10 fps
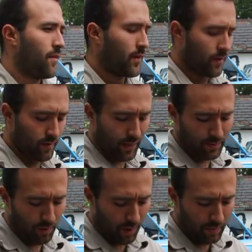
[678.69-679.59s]
So that's
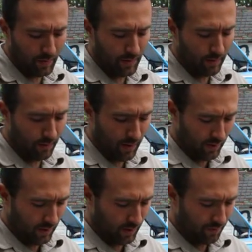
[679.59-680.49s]
probably where
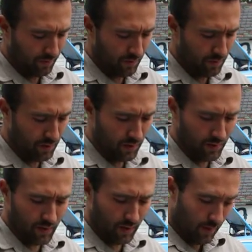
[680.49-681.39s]
the confusion
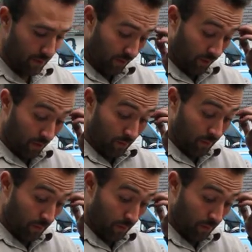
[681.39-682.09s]
is coming from.